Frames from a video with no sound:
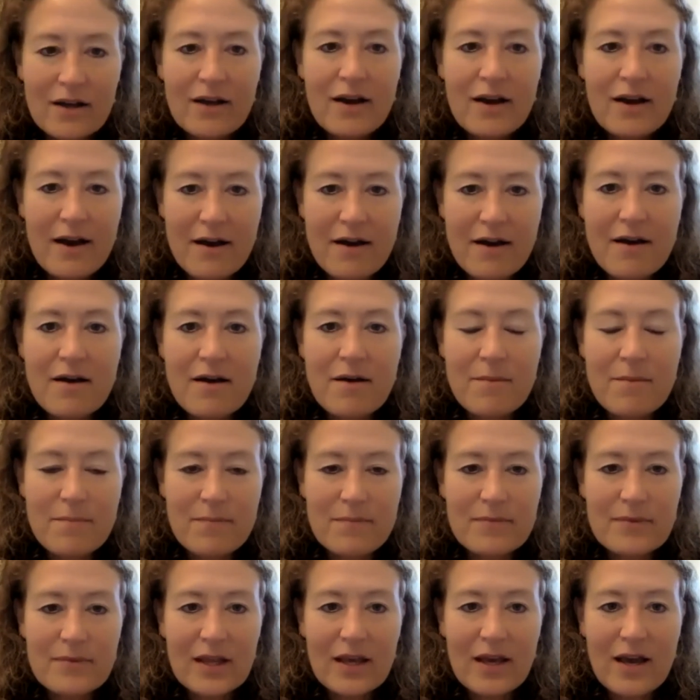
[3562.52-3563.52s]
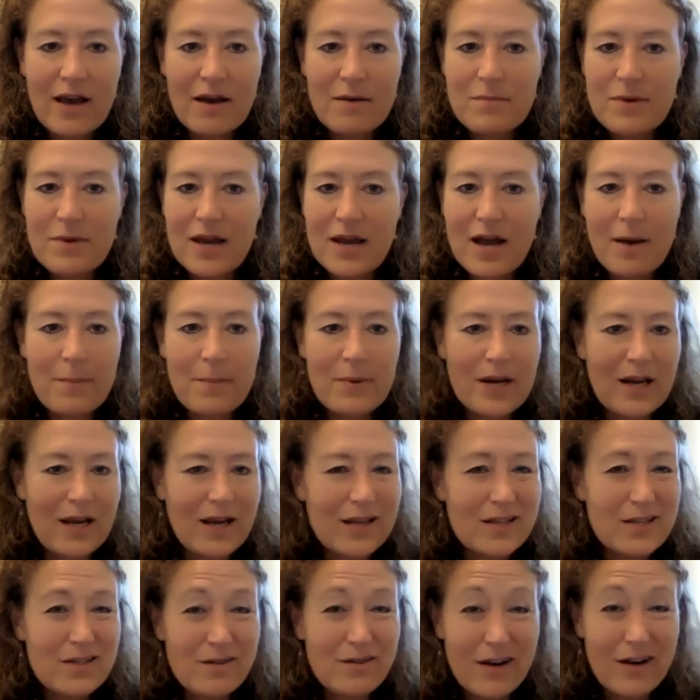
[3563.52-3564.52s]
I'd be happy to
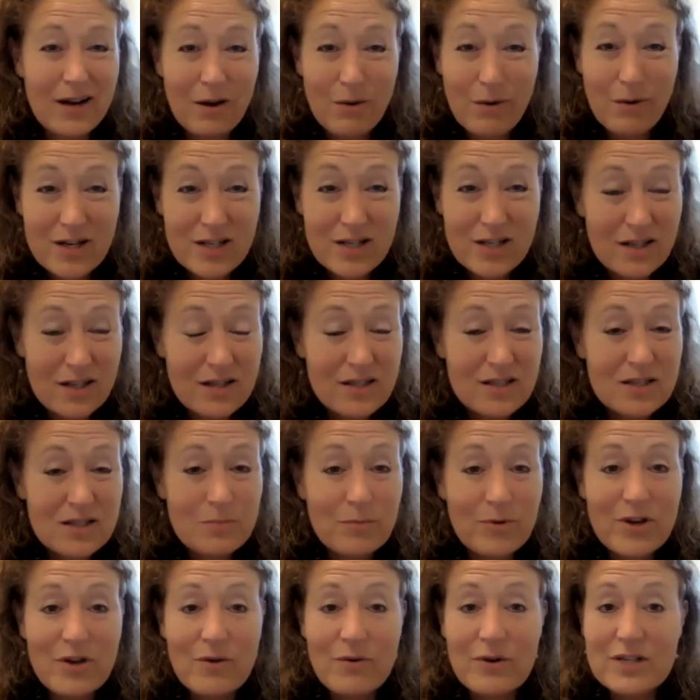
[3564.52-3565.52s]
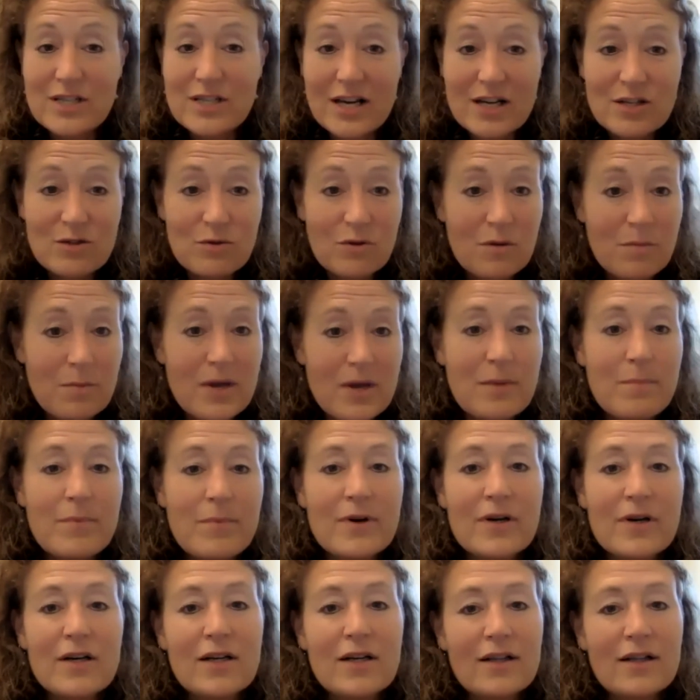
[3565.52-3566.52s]
answer any questions, put you in touch with
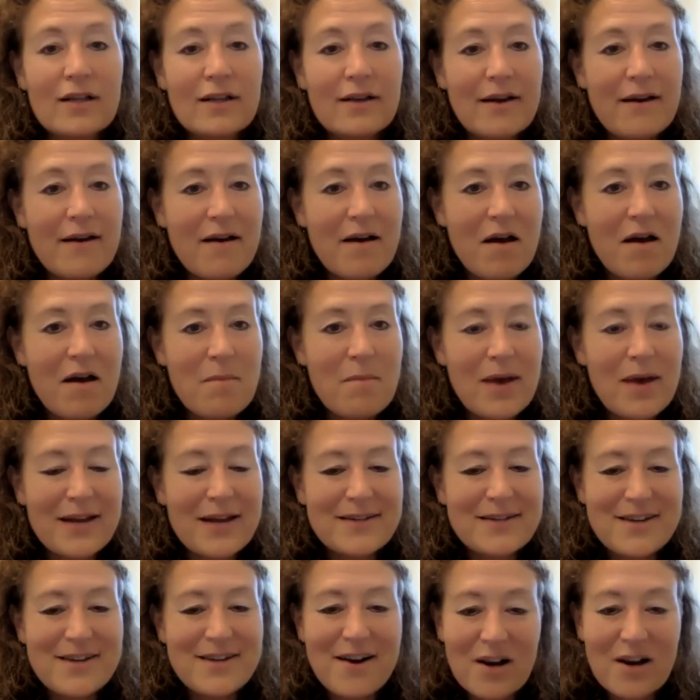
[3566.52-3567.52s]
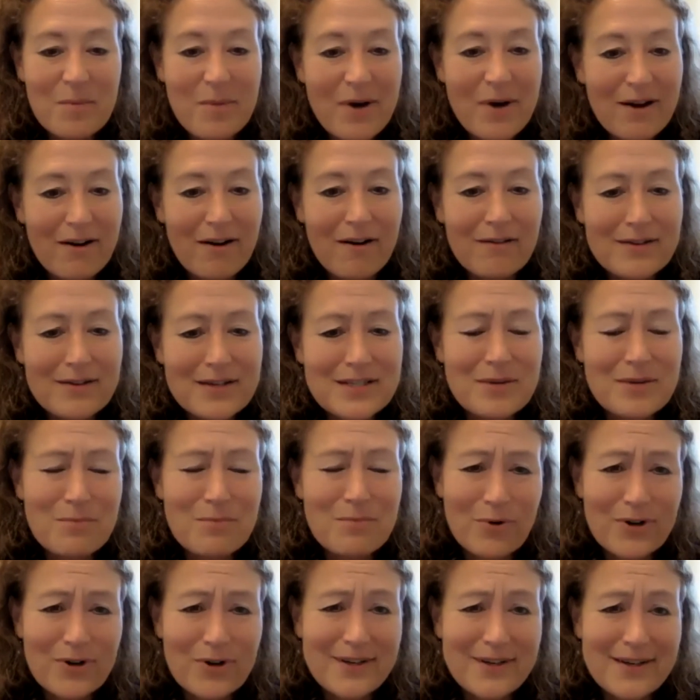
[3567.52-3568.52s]
people, and talk about all these
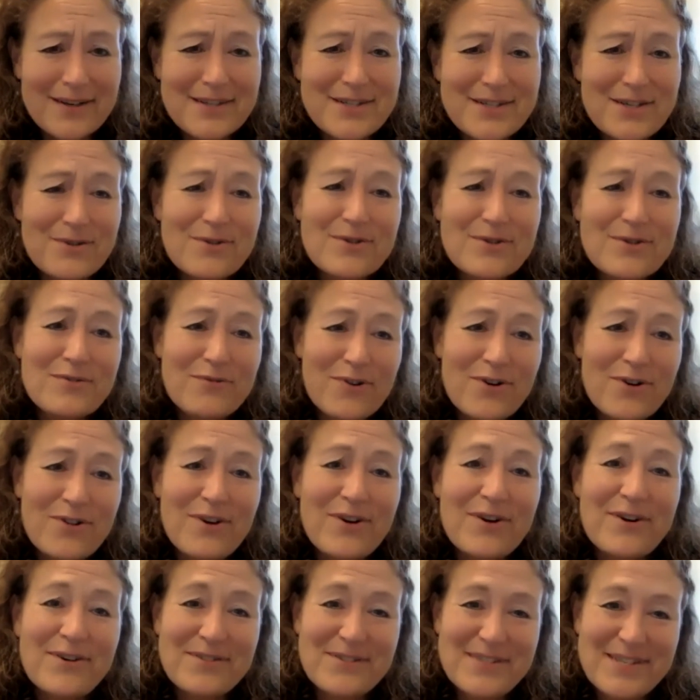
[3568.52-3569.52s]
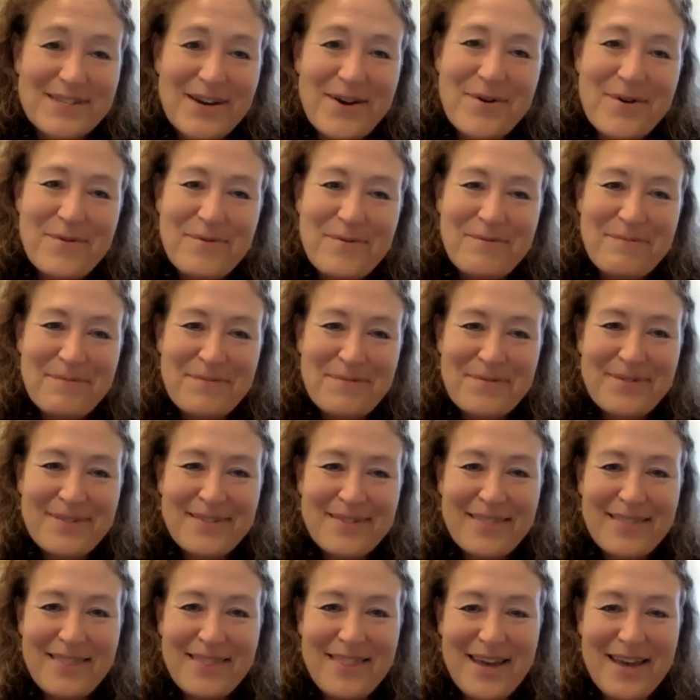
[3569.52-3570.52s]
important issues further. So
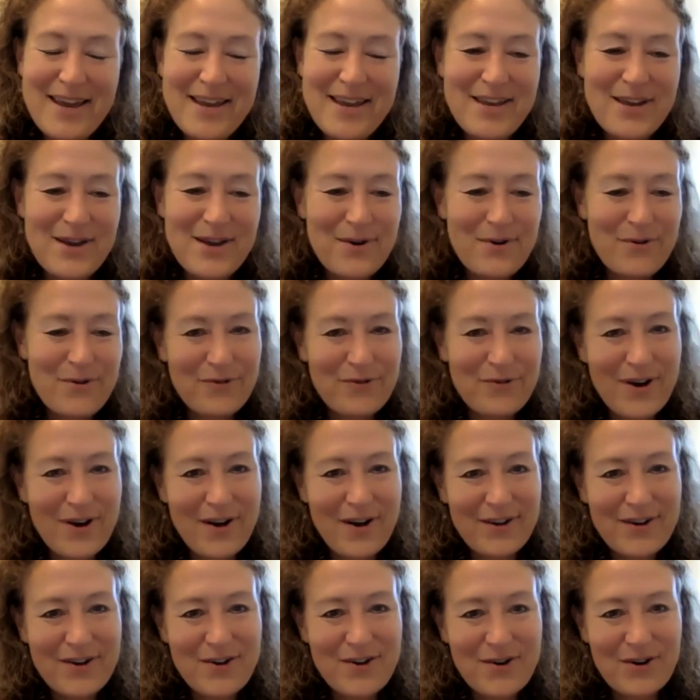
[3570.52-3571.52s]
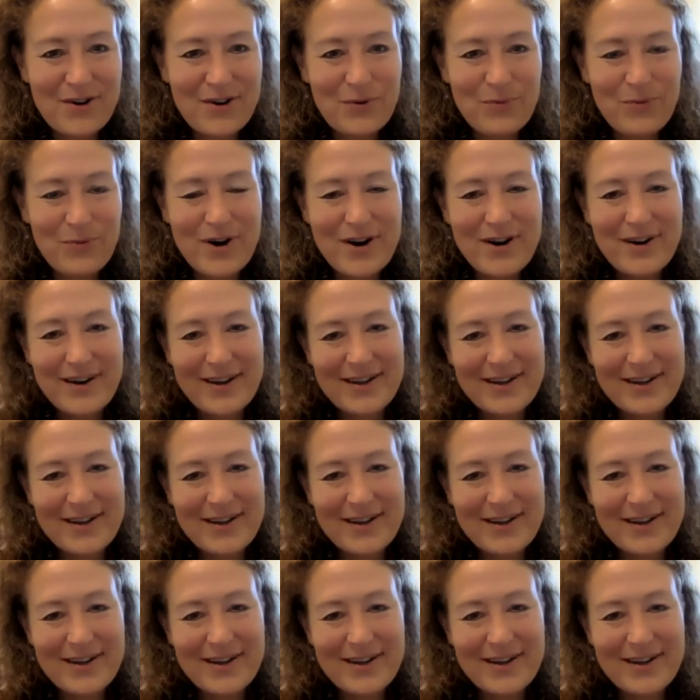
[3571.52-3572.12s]
thank you for all your good work.